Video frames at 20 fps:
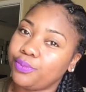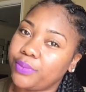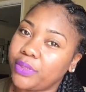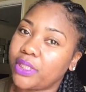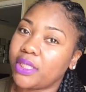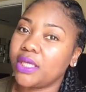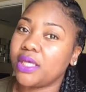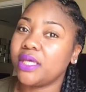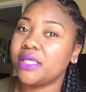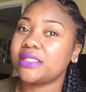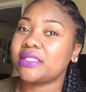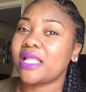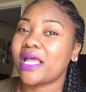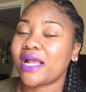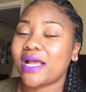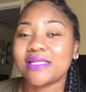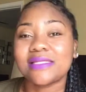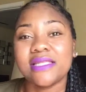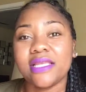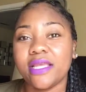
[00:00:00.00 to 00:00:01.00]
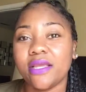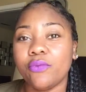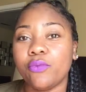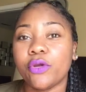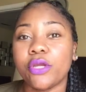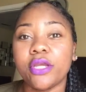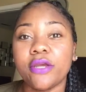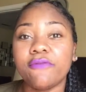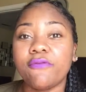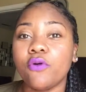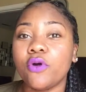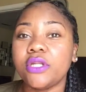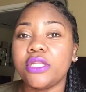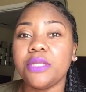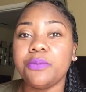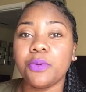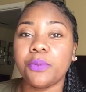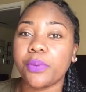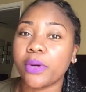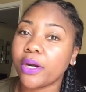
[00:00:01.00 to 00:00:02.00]
because, like I said, we're here for a
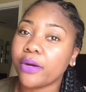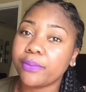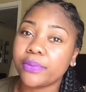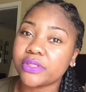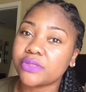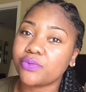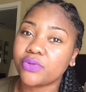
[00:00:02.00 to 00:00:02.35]
deeper purpose.